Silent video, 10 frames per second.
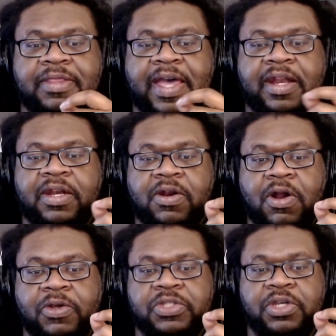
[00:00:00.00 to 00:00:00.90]
that, and
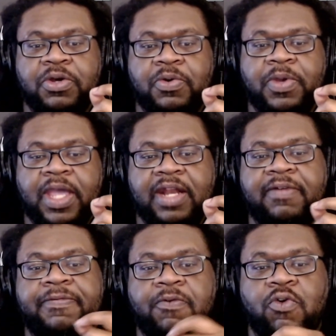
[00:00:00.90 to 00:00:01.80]
also it
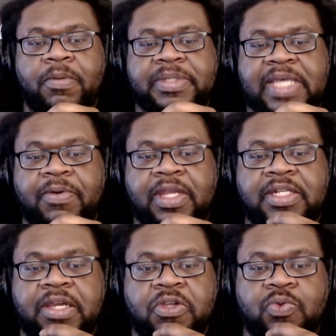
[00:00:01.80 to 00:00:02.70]
informs how he
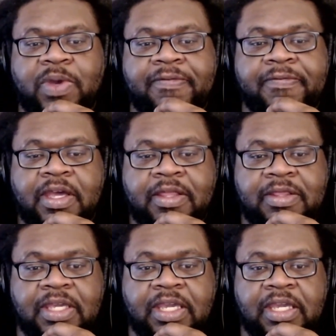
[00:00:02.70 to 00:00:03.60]
deals with
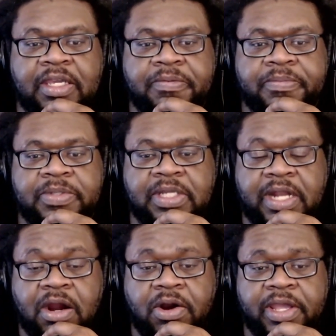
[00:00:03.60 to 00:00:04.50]
the
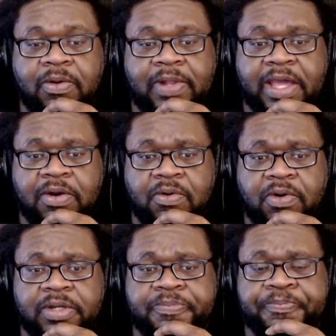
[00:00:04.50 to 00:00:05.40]
scenario later
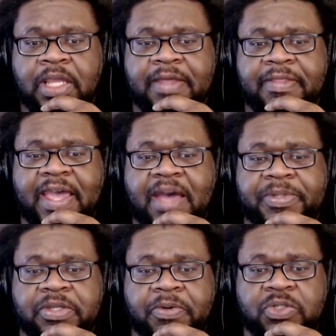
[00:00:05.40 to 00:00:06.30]
on in the
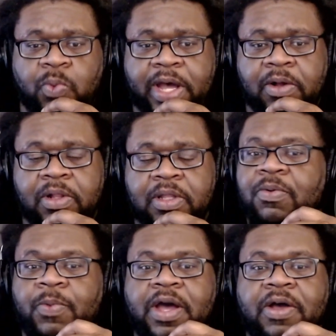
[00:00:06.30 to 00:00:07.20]
episode as well.
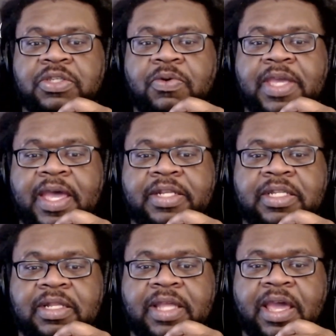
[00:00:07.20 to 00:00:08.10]
We also
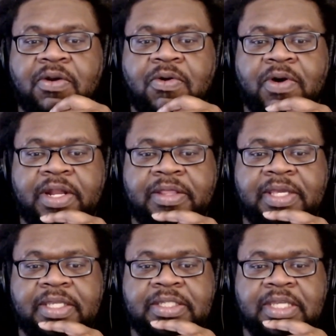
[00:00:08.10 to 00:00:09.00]
get later on in
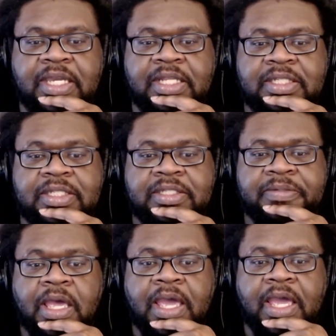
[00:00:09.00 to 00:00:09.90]
these scenes
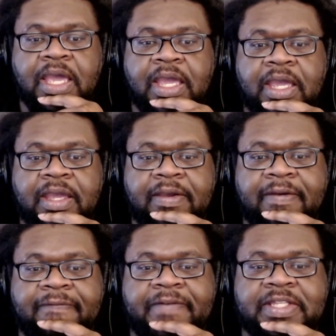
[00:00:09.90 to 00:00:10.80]
a
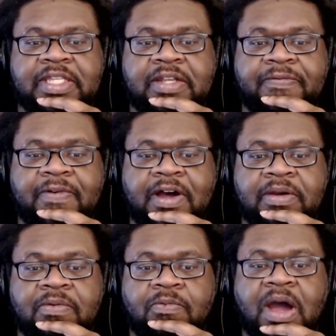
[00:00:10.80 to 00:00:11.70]
visit
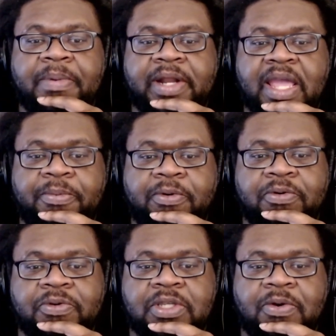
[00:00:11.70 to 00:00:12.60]
from Robert
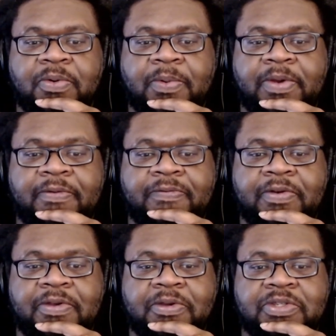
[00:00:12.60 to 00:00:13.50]
April. So
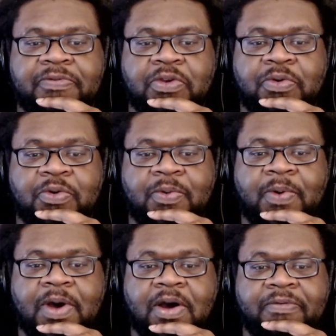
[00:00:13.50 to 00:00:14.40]
for those of you
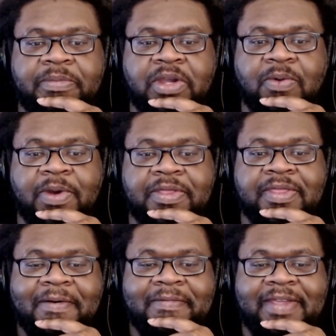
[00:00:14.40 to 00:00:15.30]
who are familiar with
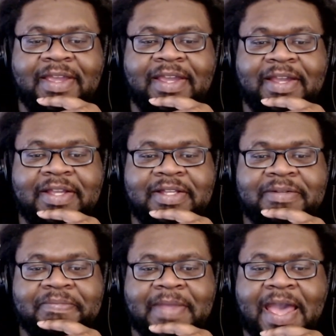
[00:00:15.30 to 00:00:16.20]
the
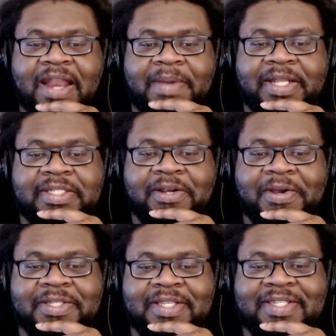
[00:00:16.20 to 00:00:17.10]
animated
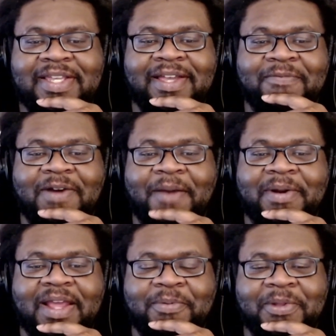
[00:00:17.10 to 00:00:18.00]
series,
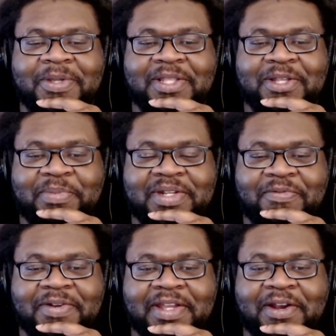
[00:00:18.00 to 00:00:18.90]
Robert April looks a little bit
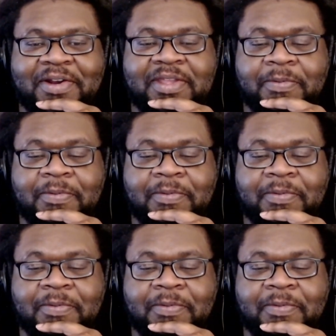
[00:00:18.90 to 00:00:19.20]
different here, and